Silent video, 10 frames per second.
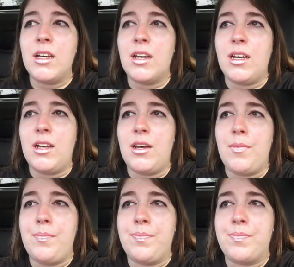
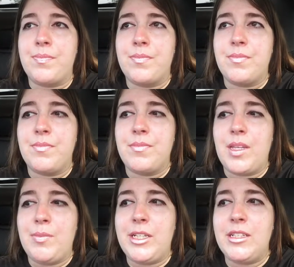Um,
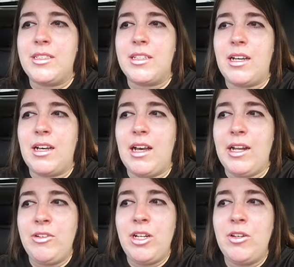because I
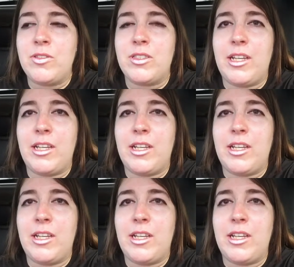don't know.